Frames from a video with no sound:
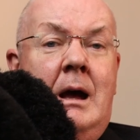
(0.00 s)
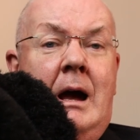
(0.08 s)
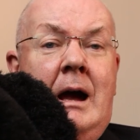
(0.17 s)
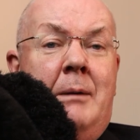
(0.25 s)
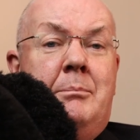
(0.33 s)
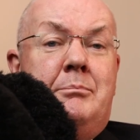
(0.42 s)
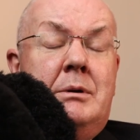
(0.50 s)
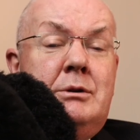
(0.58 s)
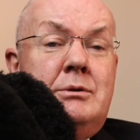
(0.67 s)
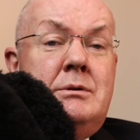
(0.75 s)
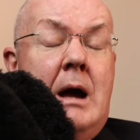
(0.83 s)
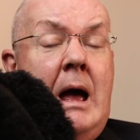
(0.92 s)
Uh,
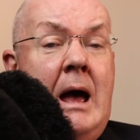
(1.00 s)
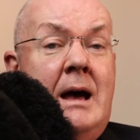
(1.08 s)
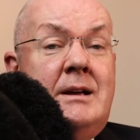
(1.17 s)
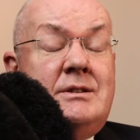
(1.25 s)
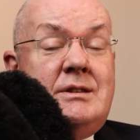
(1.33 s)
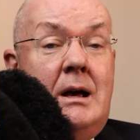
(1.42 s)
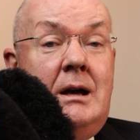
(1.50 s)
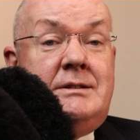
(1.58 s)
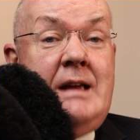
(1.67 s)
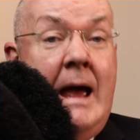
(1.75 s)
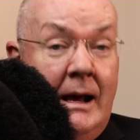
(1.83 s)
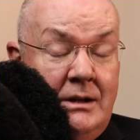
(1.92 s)
Baloo has a
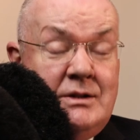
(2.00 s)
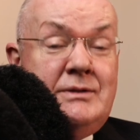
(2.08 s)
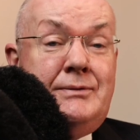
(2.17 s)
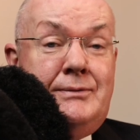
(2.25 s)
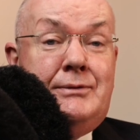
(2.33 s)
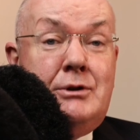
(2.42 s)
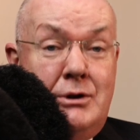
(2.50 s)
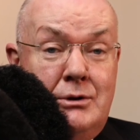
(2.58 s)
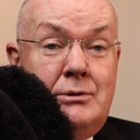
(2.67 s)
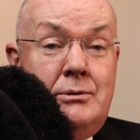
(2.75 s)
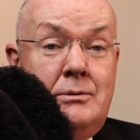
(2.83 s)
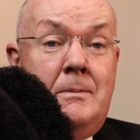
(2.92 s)
text for
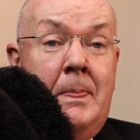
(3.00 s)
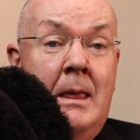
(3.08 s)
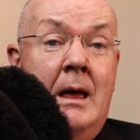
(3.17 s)
you,